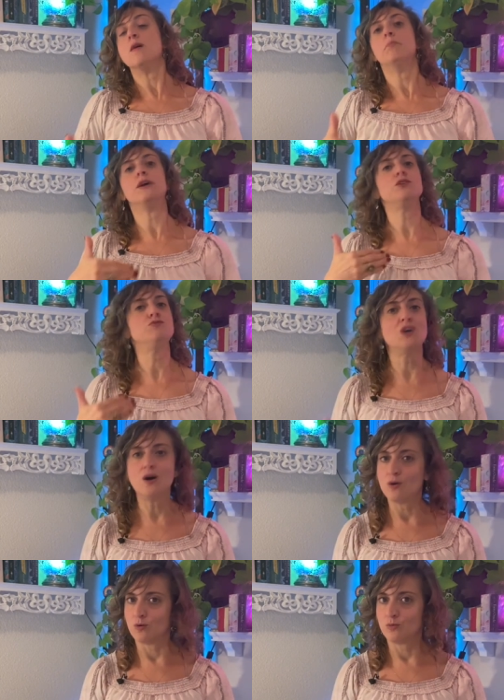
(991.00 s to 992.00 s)
but you
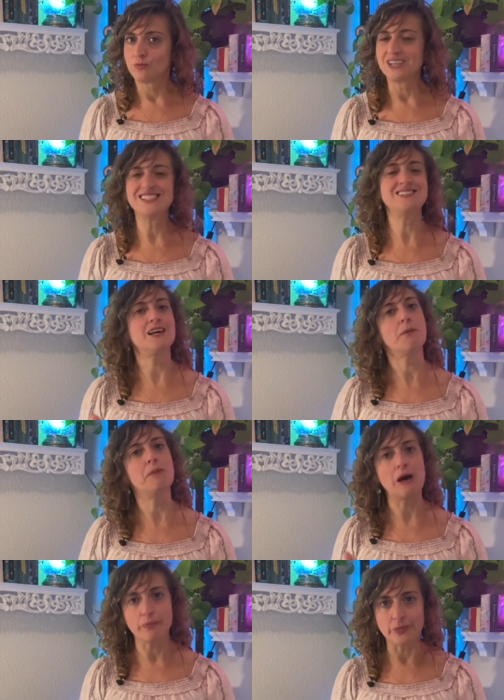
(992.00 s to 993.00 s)
don't because it's not
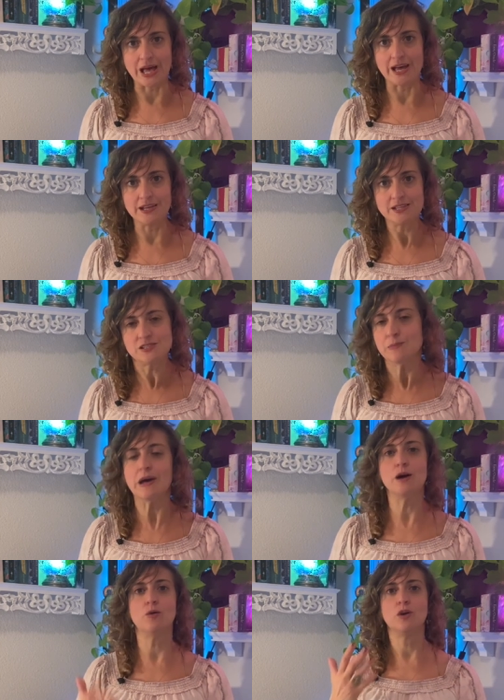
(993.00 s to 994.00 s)
about that it's
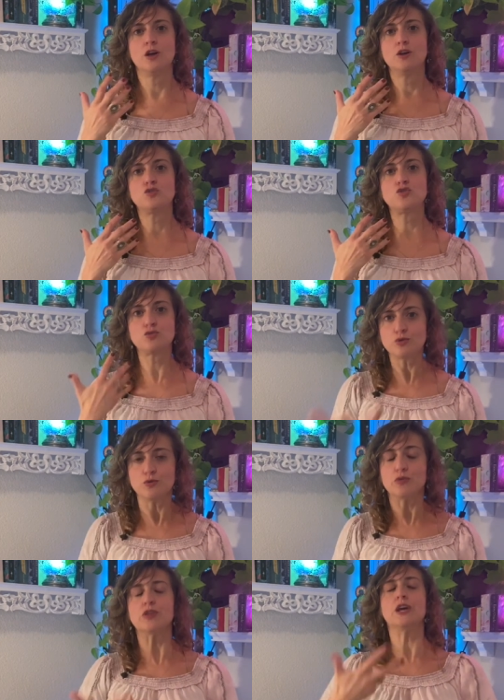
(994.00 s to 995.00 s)
about
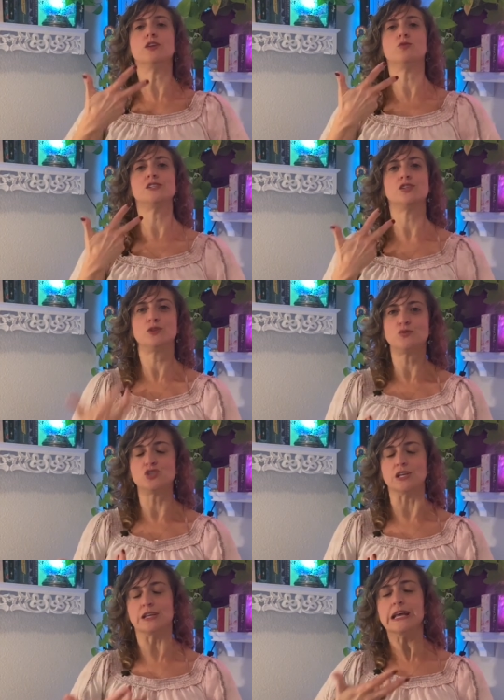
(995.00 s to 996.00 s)
truth and
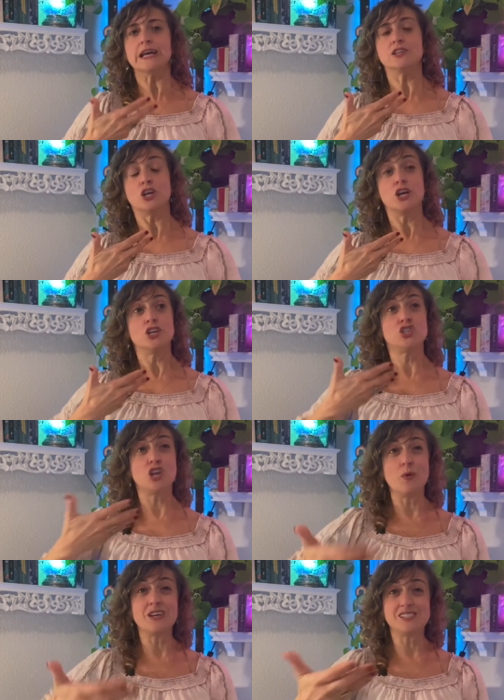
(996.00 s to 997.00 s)
resolution and
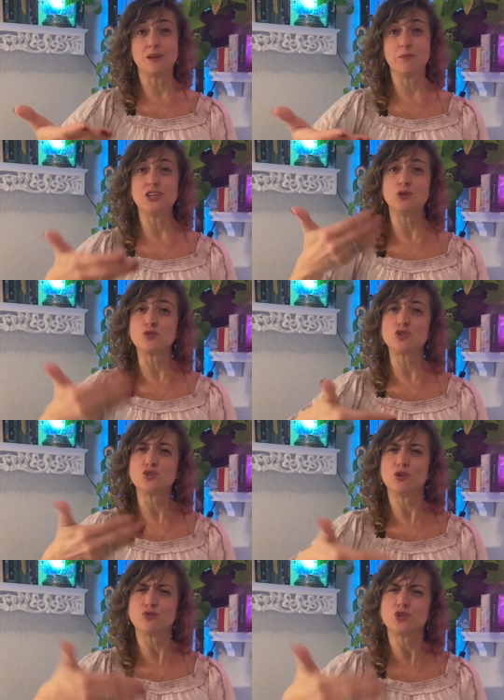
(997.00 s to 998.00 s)
showing somebody your
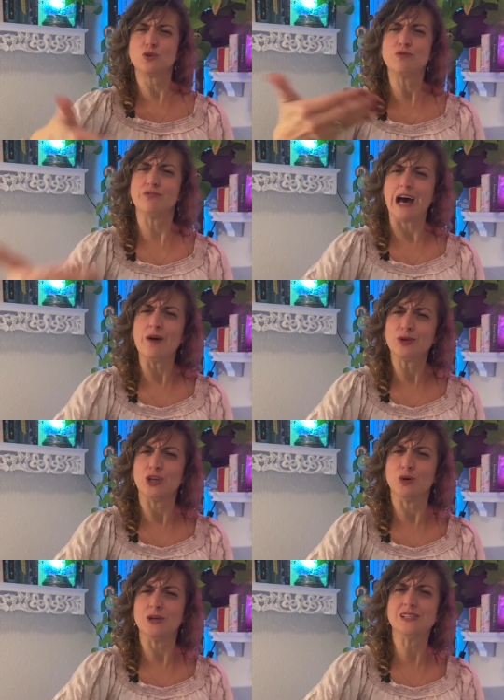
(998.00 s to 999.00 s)
your true
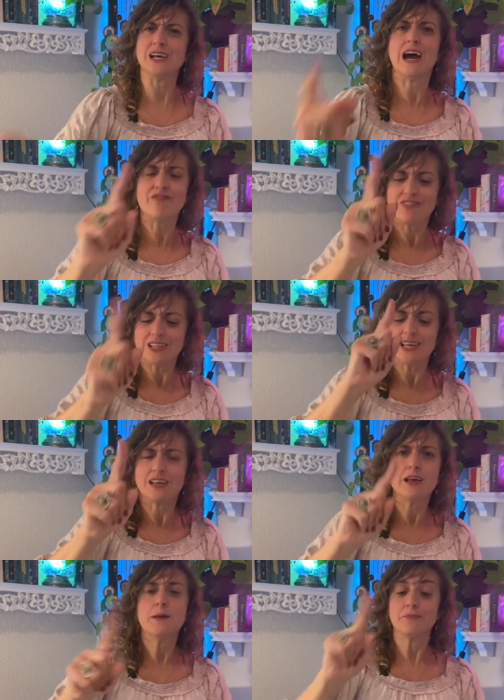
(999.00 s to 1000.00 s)
value. And I feel
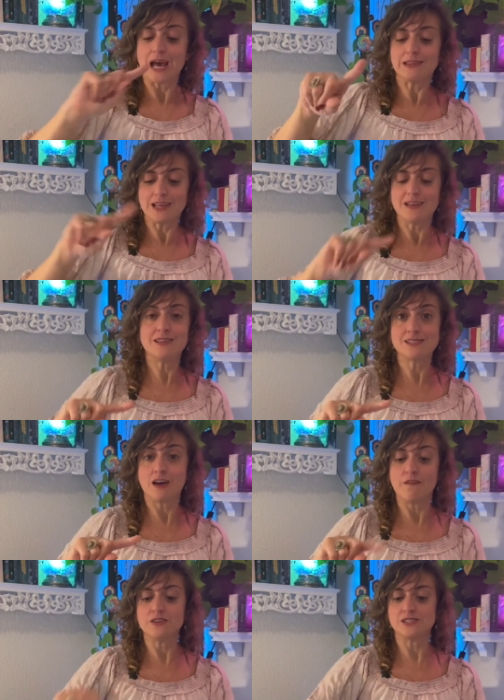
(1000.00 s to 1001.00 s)
like at the end of this
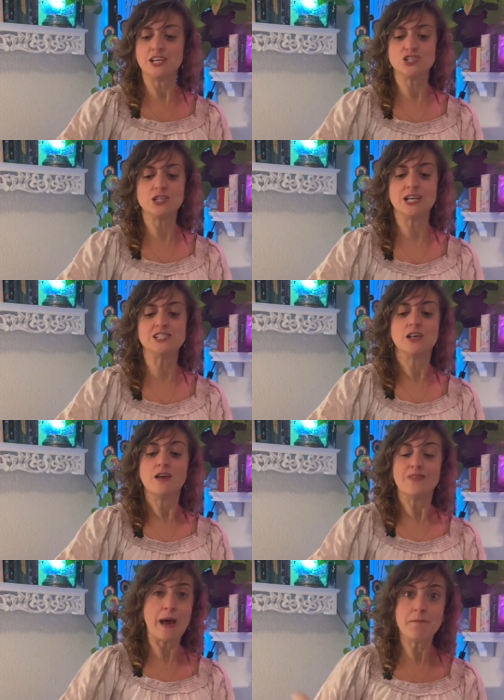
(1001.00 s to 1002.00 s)
conversation, it's
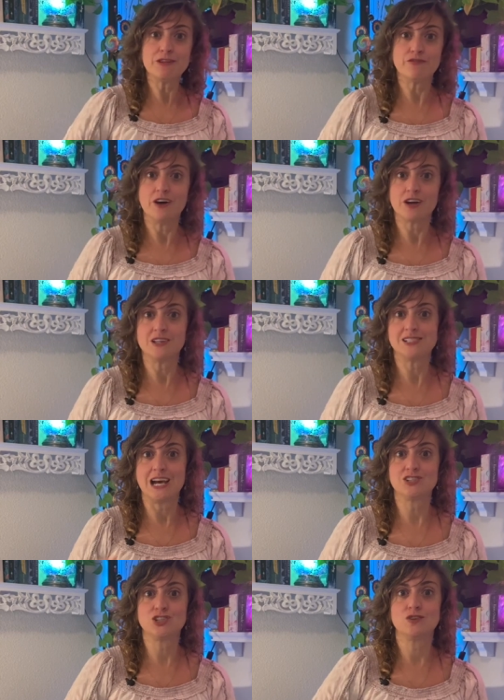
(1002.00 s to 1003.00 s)
that motherfucker that's
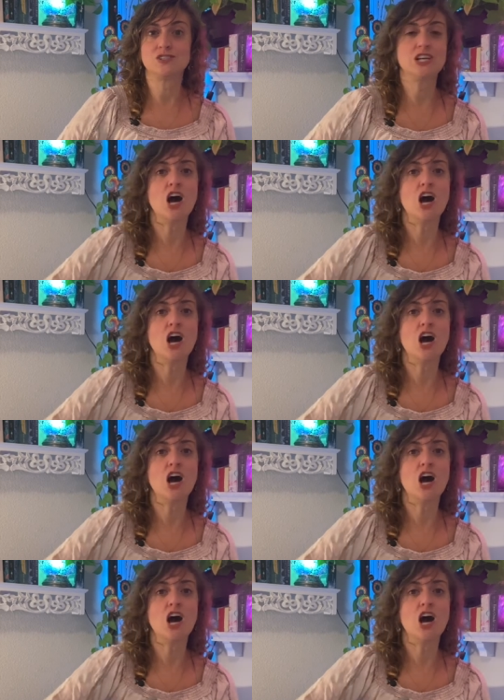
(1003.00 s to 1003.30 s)
actually going to see,